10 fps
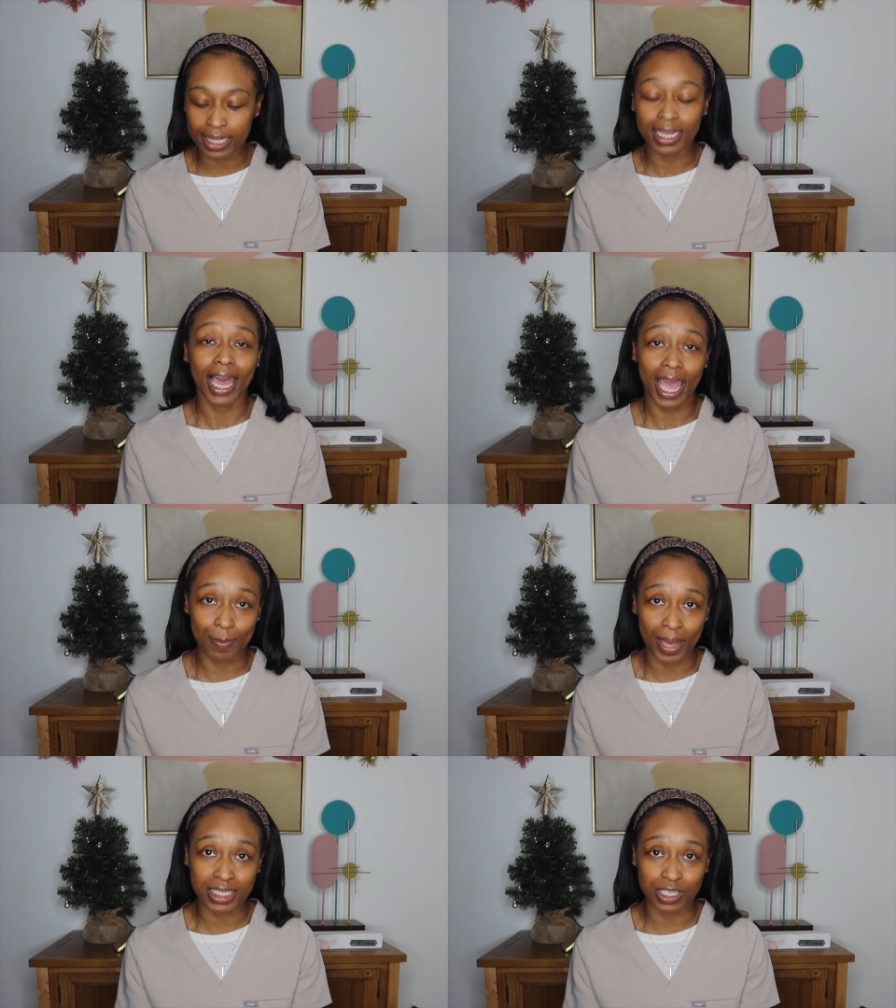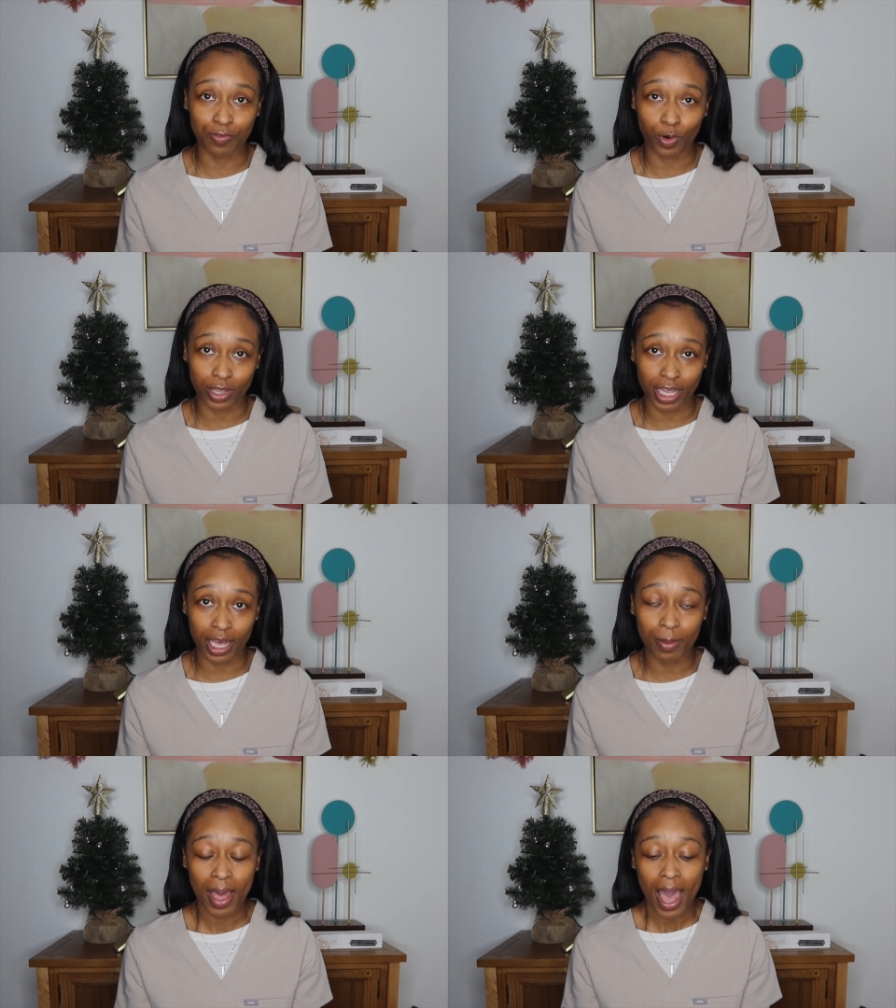the lab makes it for
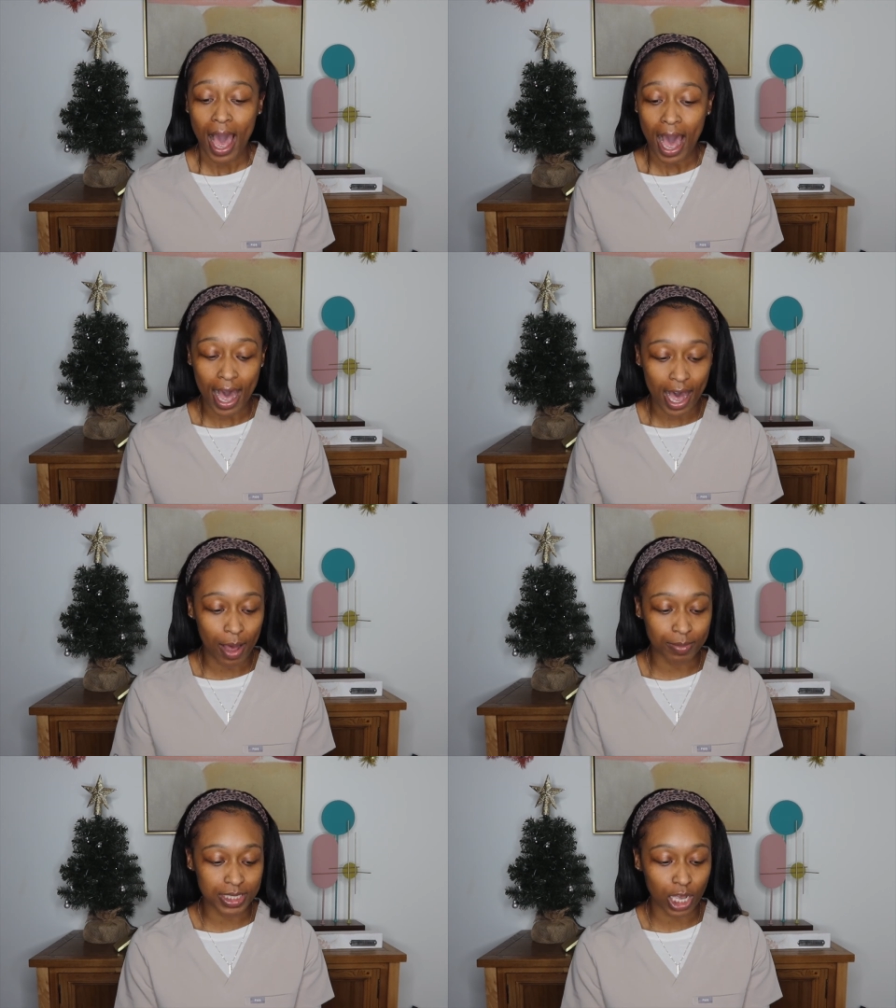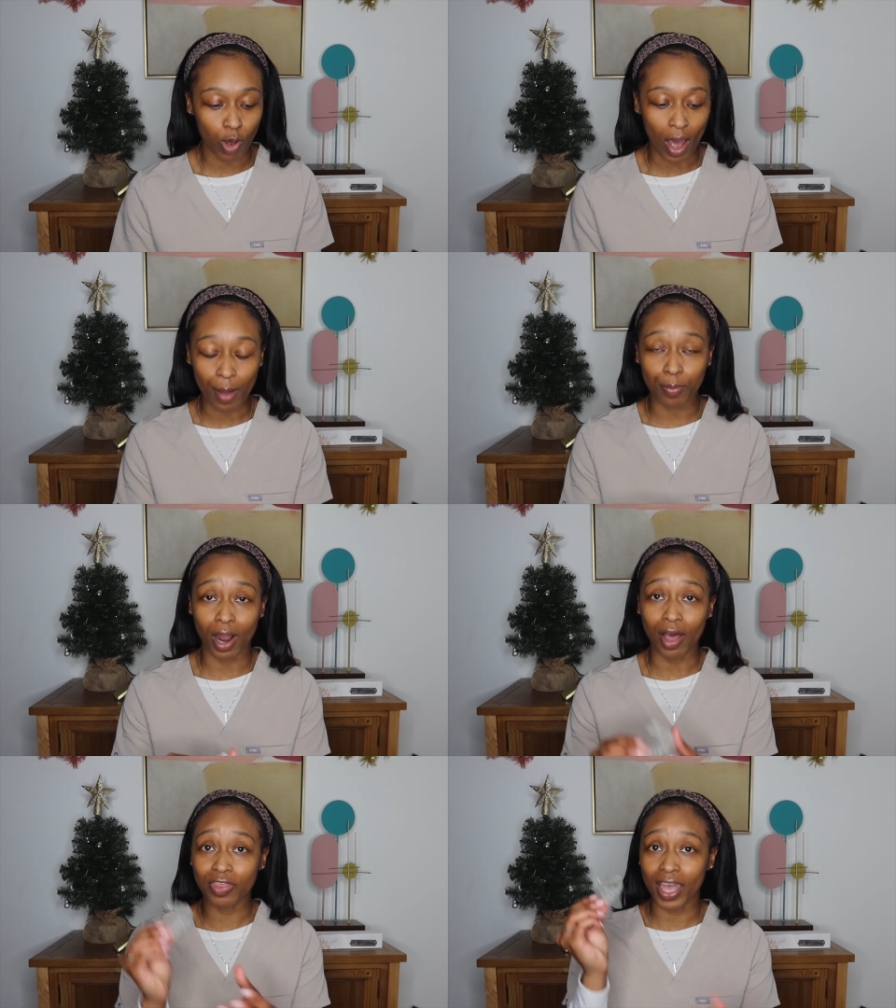them. Um, so I
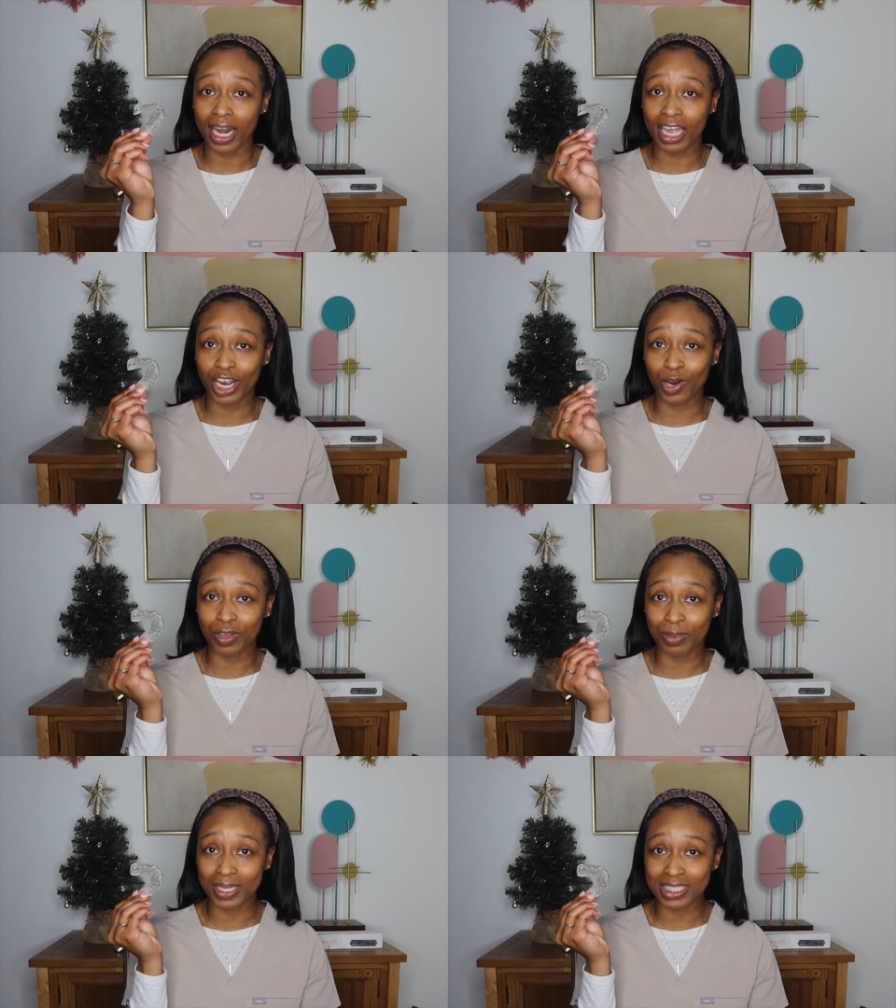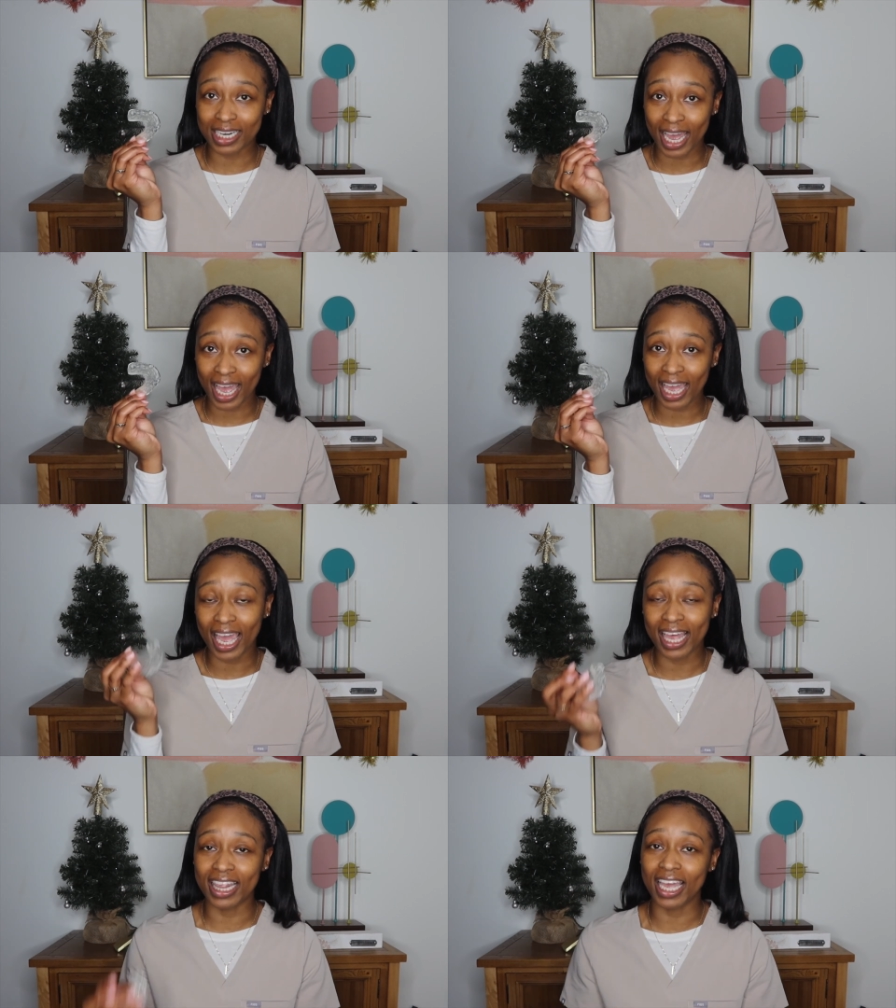brought that here with me today,
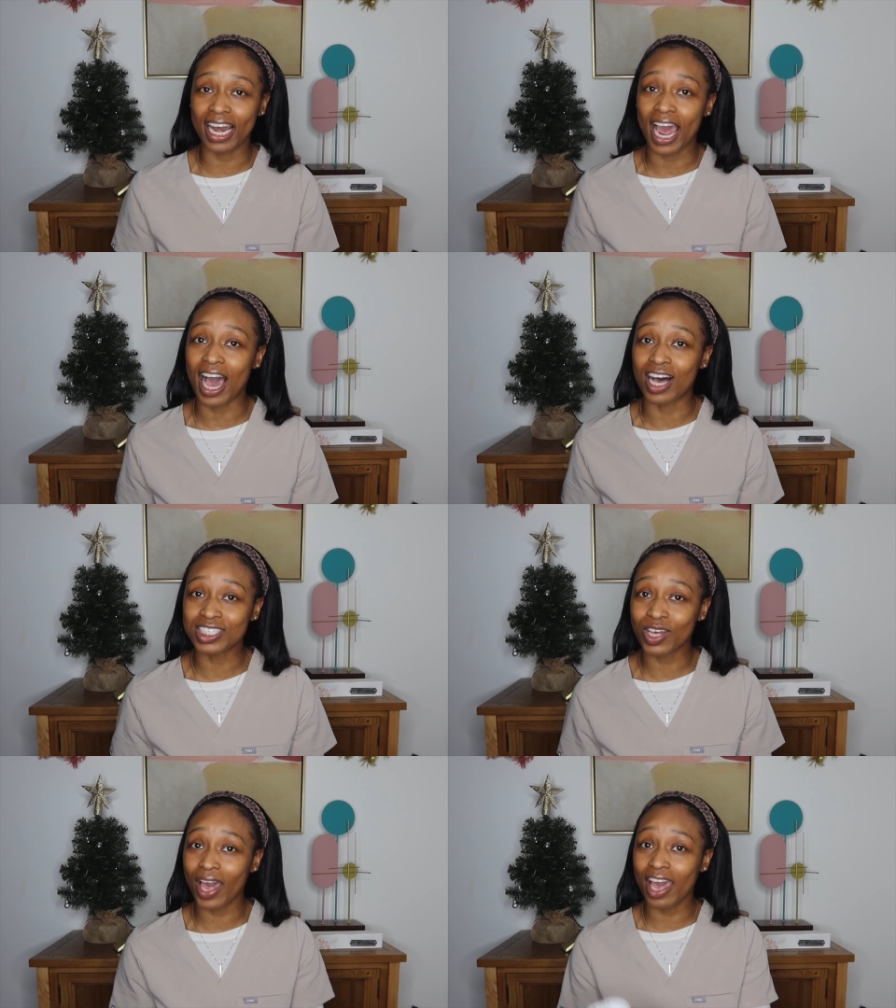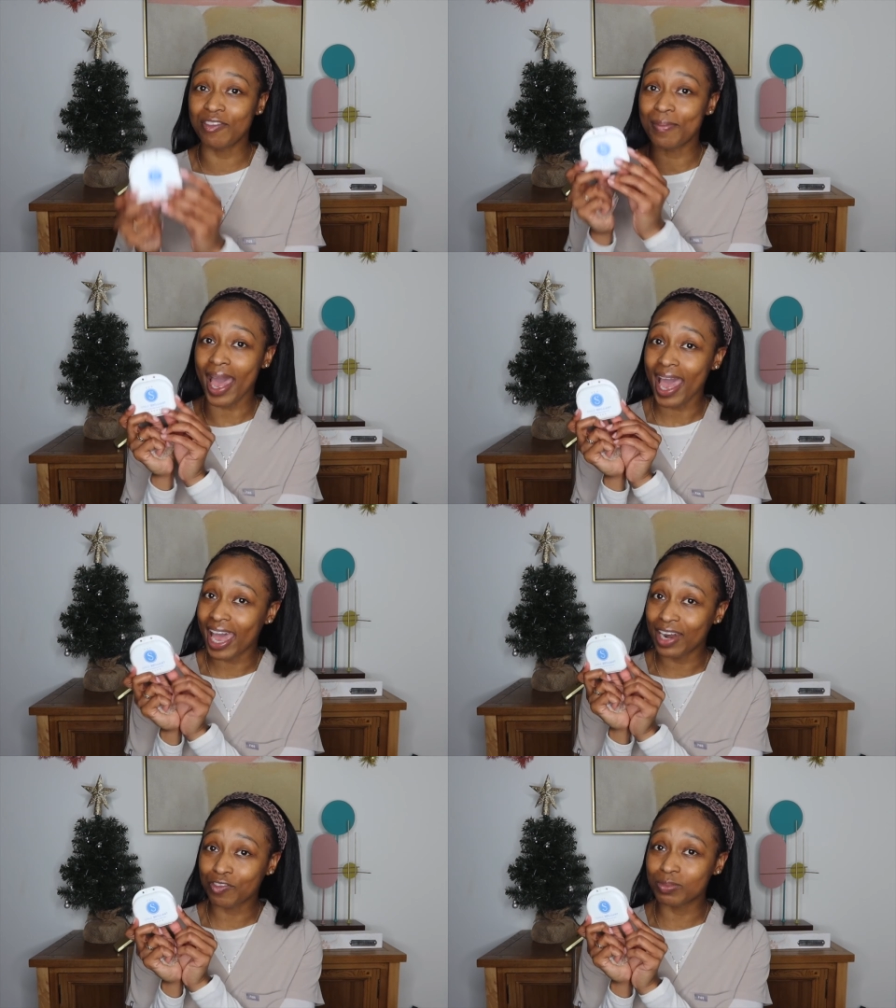and then I also have
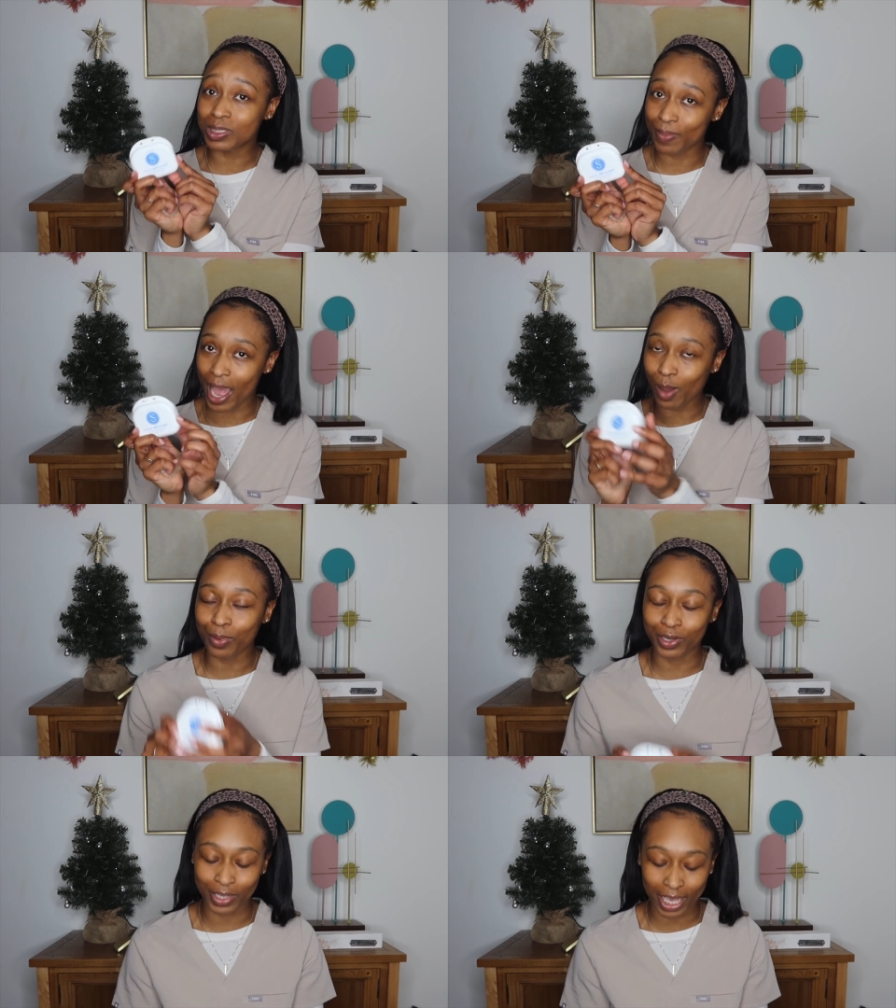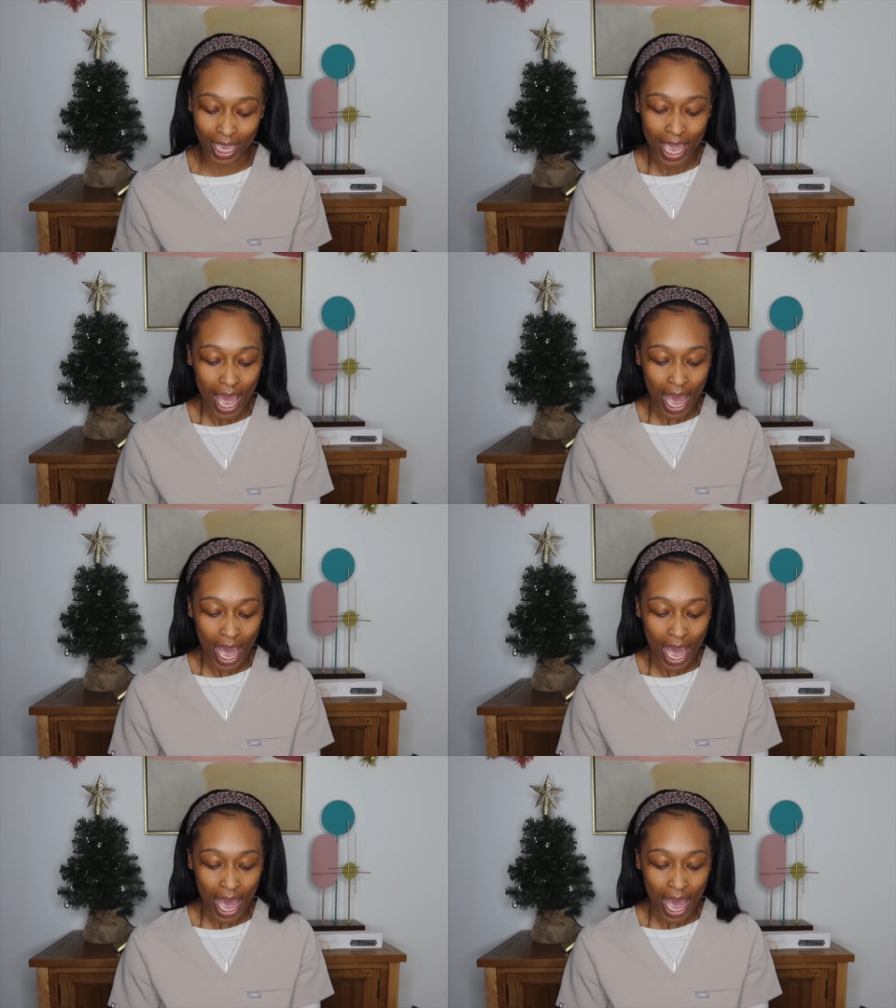mine from Smile Brilliant,